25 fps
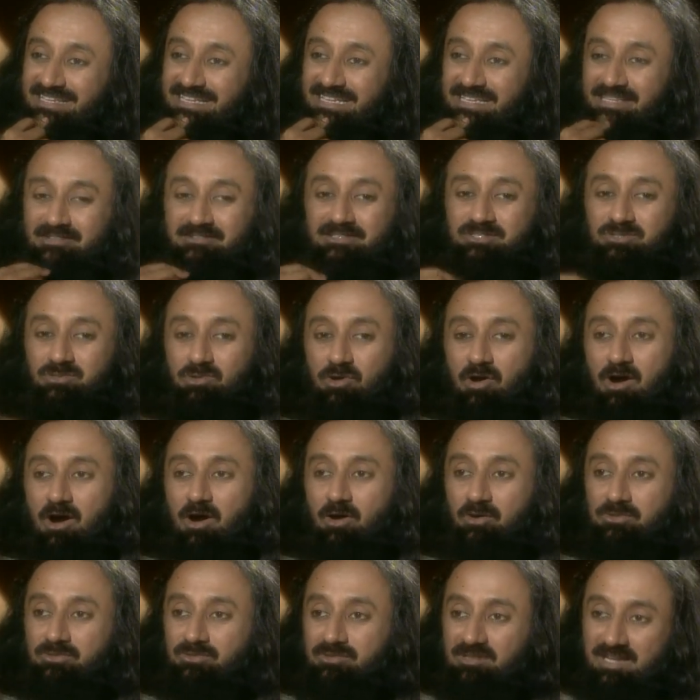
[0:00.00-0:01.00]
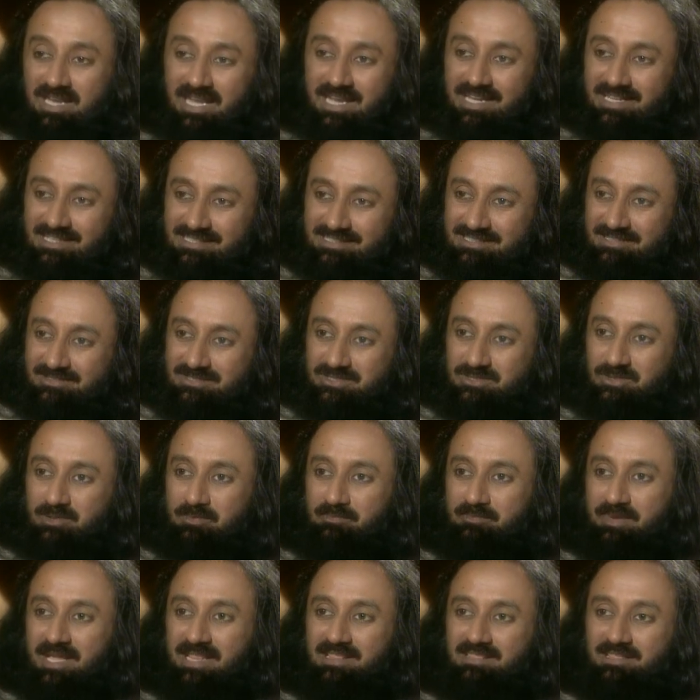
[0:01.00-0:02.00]
There was no outlet, there was no
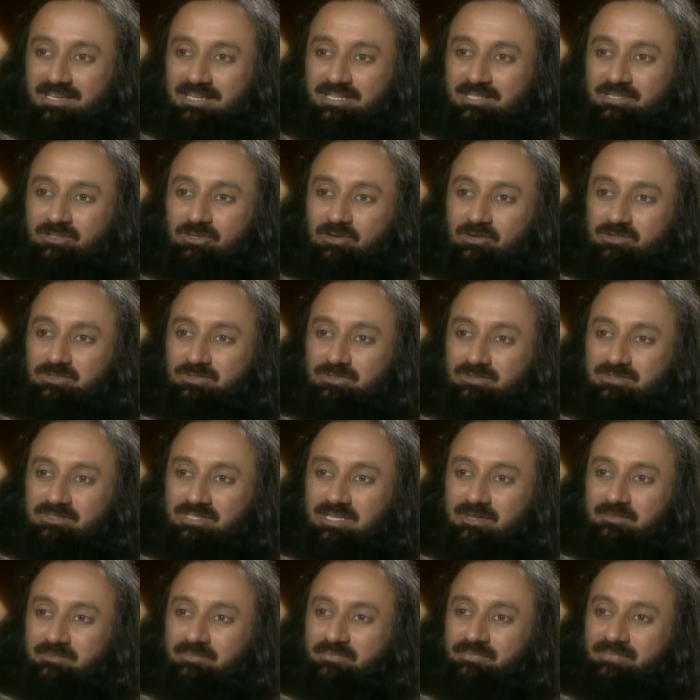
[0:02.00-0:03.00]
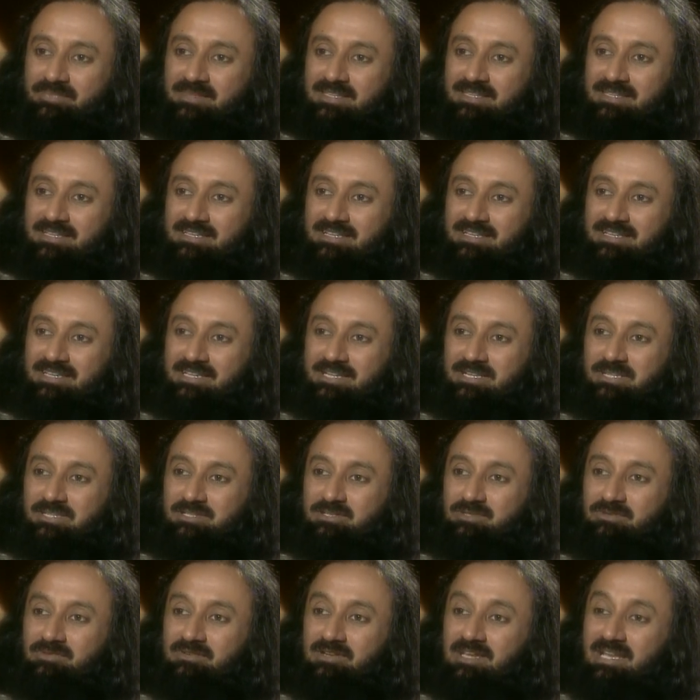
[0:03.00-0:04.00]
method taught to them
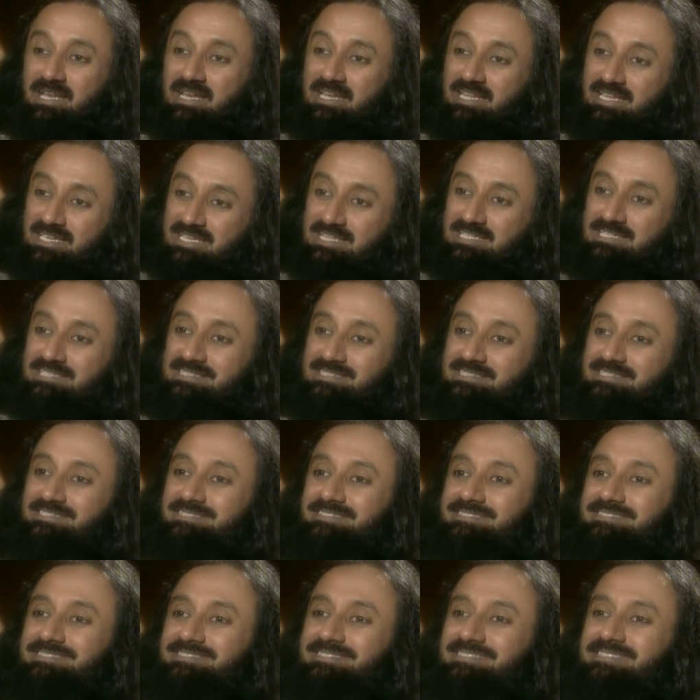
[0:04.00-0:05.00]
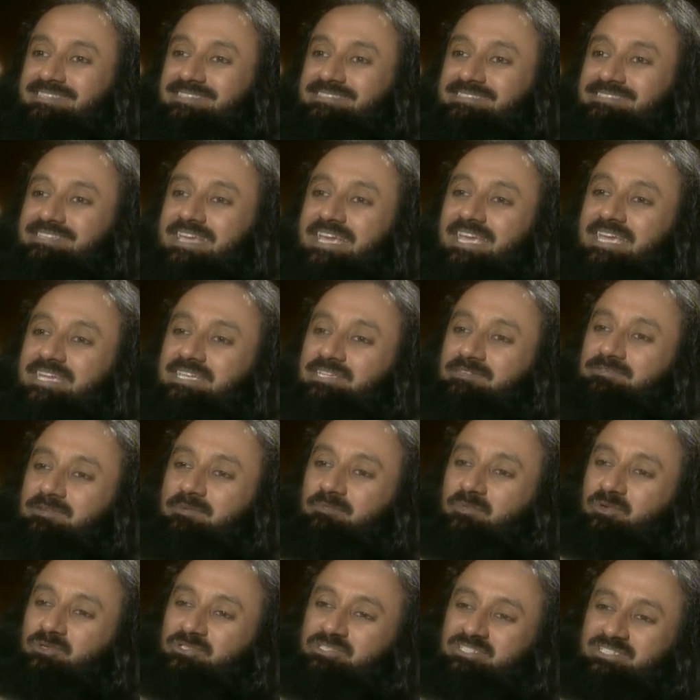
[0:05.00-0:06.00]
to release these negative
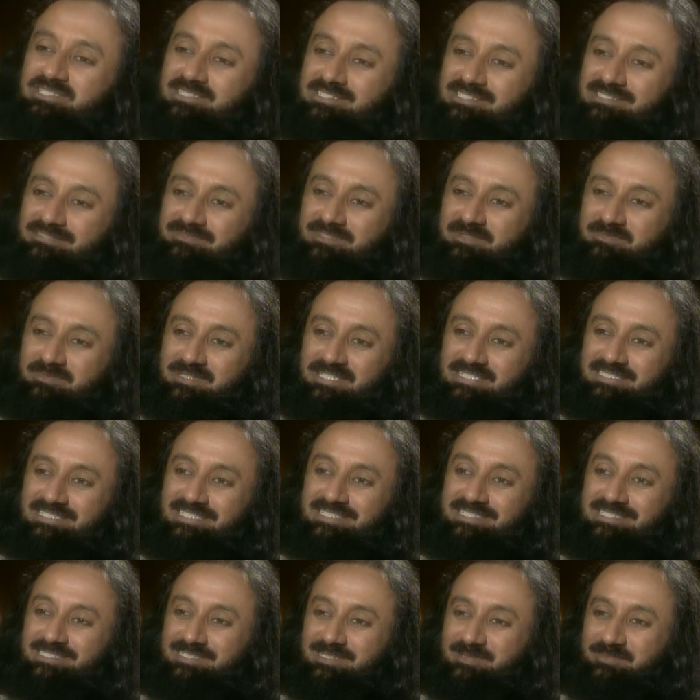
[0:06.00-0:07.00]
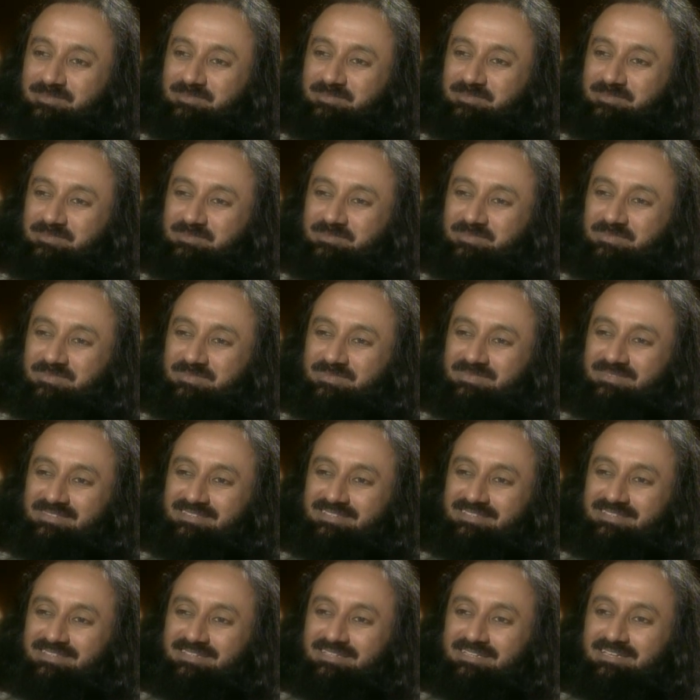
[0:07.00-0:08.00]
emotions from the system.
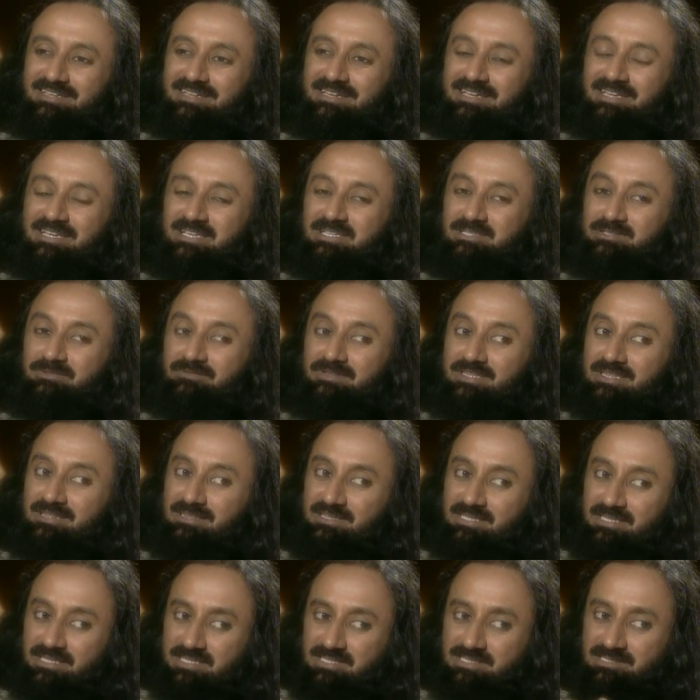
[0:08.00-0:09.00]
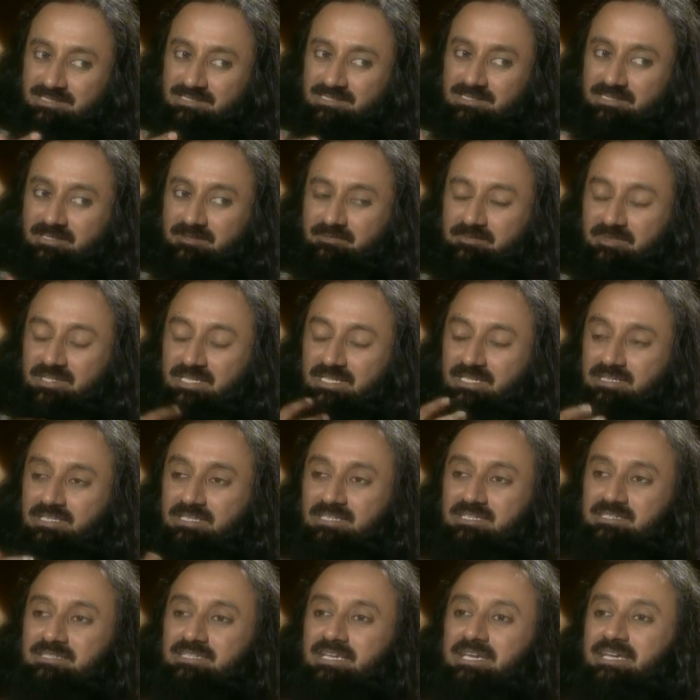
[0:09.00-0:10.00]
So with these
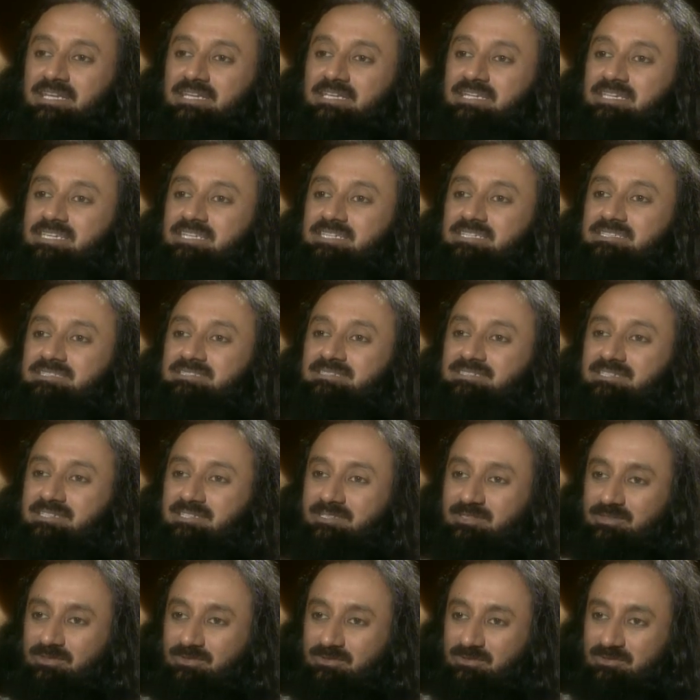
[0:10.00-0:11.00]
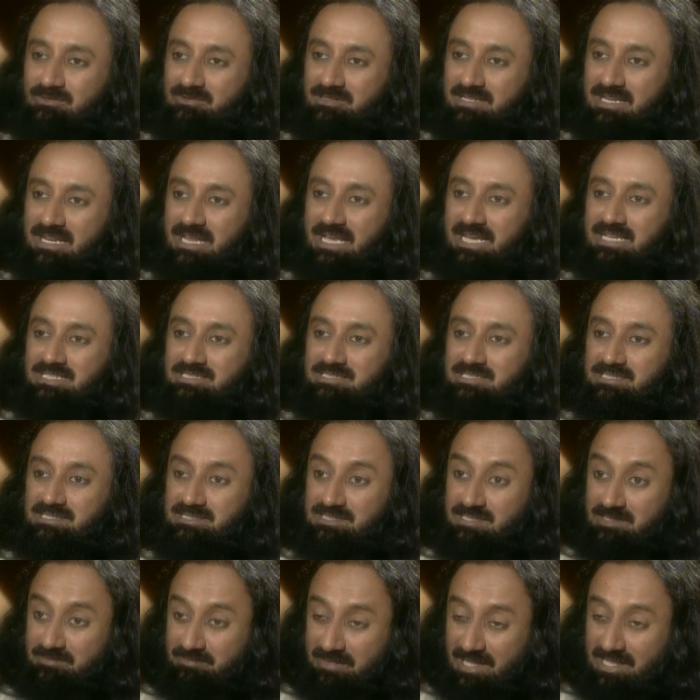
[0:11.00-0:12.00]
breathing techniques and, you know,
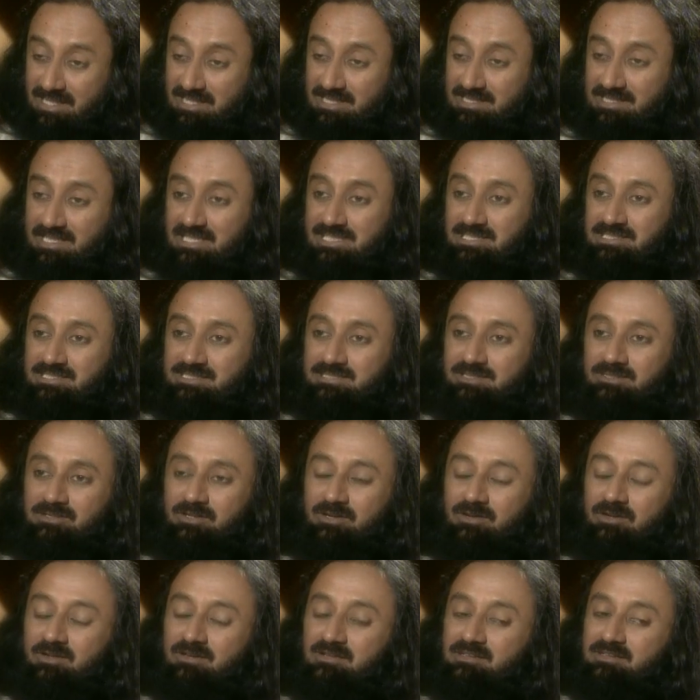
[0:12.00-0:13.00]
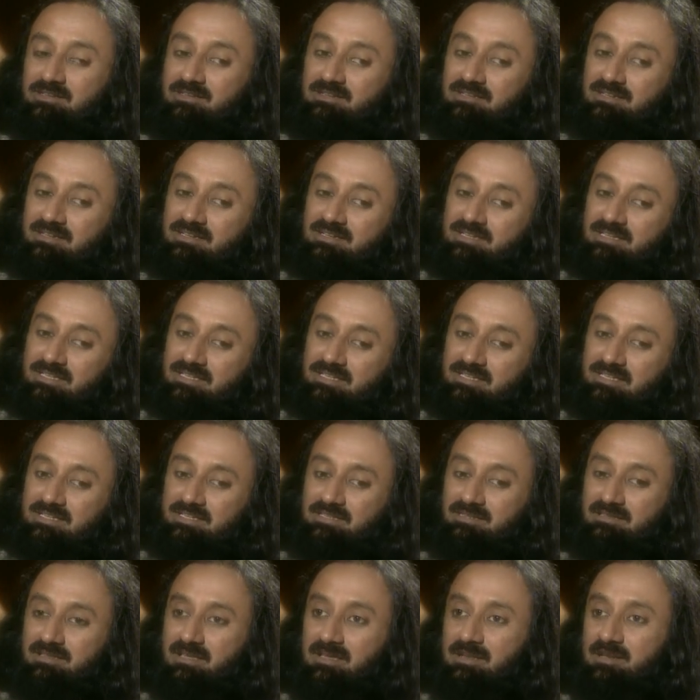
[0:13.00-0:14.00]
relaxation, meditation and all,
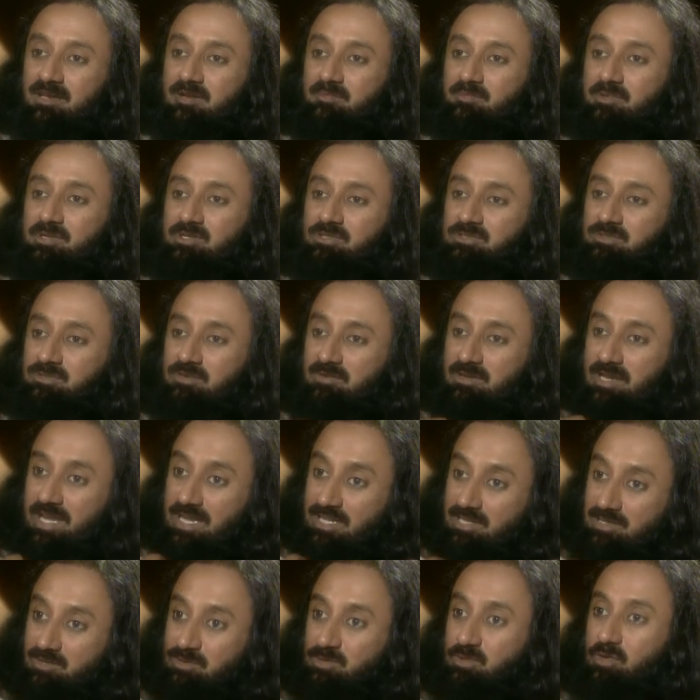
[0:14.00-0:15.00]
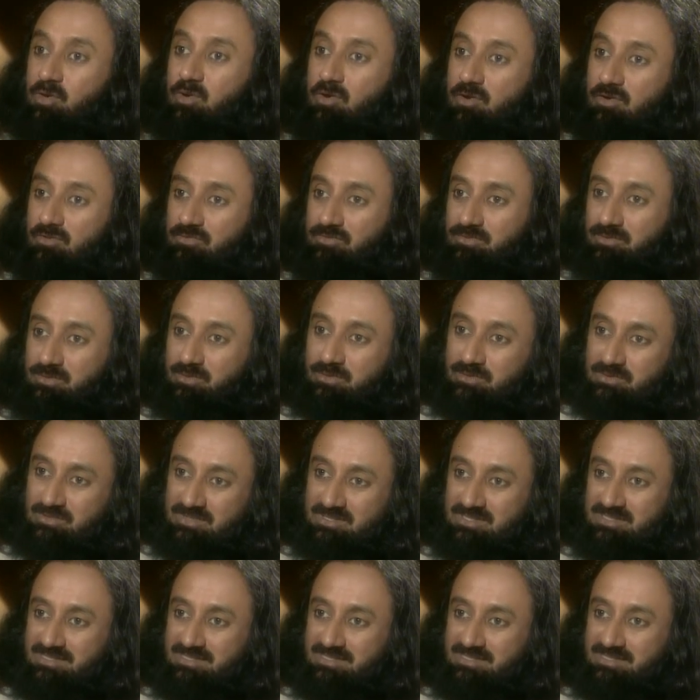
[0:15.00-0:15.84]
they are able to let go of those